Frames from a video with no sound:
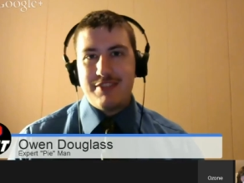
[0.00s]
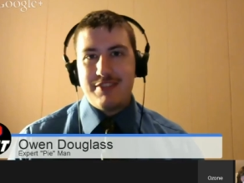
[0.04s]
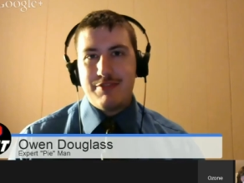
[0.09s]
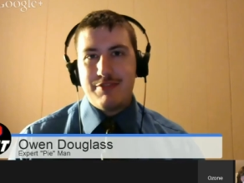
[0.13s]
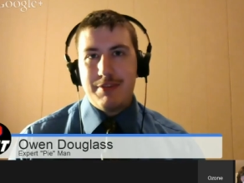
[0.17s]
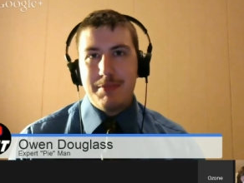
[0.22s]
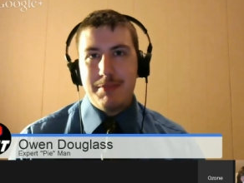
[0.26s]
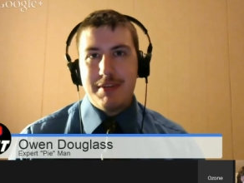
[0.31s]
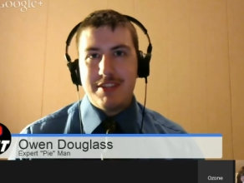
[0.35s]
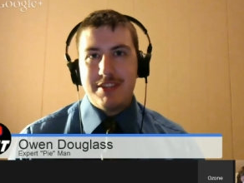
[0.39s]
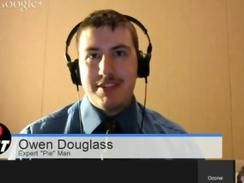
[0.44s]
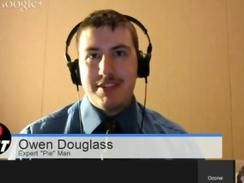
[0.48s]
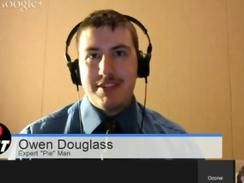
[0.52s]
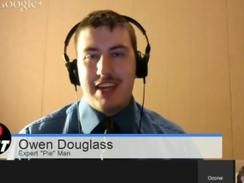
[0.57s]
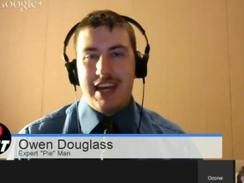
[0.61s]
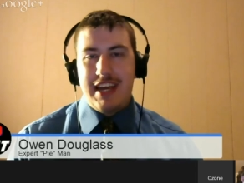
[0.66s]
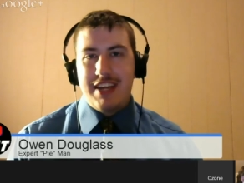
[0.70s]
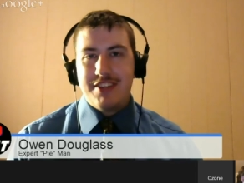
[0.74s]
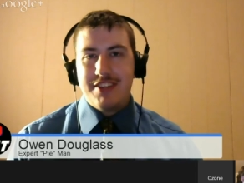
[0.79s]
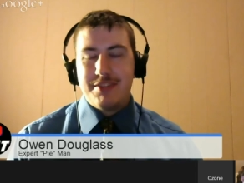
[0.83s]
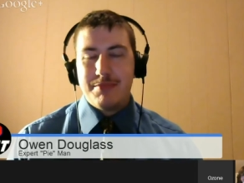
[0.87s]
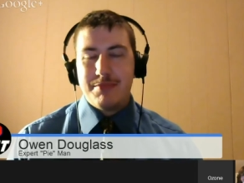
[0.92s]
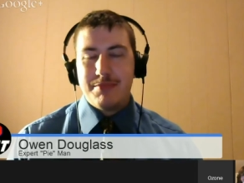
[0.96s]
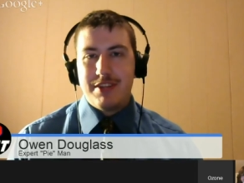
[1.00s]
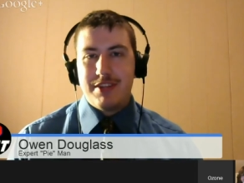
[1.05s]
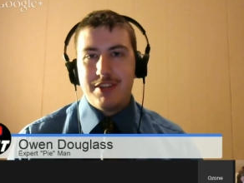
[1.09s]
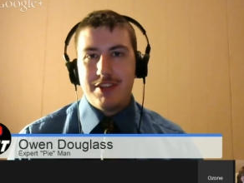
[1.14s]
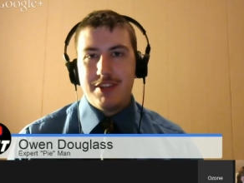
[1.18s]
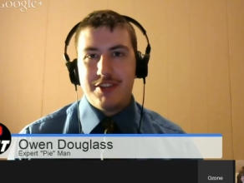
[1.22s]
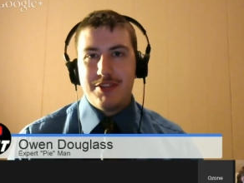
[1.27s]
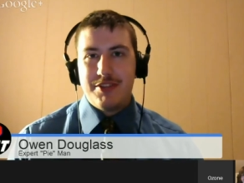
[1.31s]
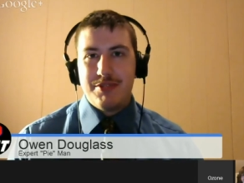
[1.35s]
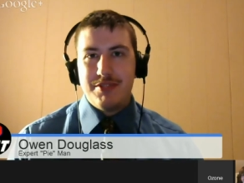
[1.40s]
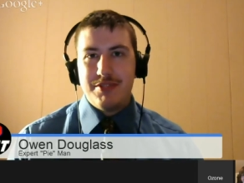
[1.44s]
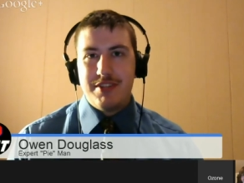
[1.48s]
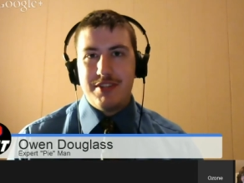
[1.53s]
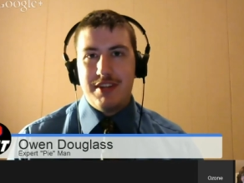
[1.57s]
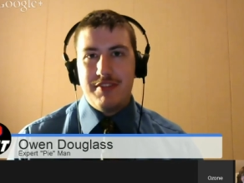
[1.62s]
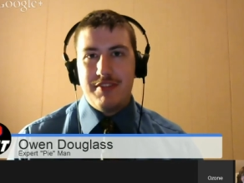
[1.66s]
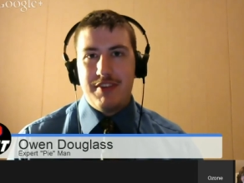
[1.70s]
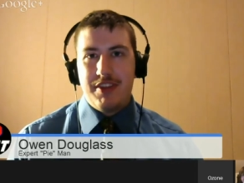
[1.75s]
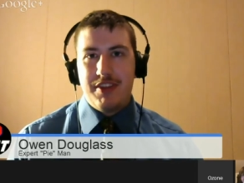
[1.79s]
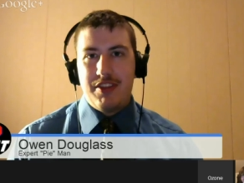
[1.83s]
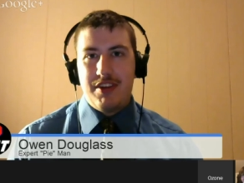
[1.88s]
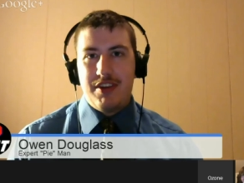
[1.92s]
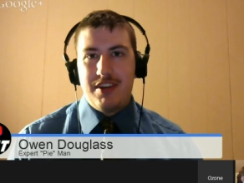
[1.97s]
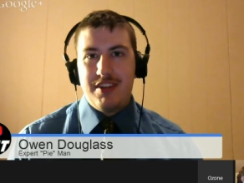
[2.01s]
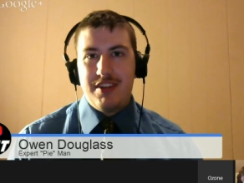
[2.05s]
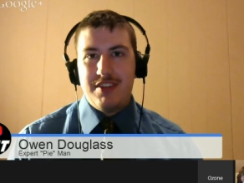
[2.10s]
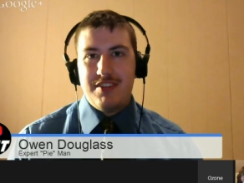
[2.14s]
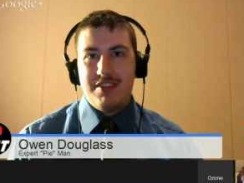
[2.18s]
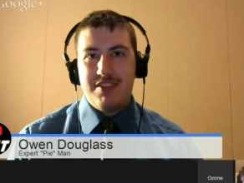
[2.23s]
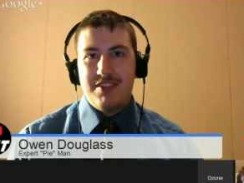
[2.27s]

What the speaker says: Remix had some Zelda 2 stuff, I thought.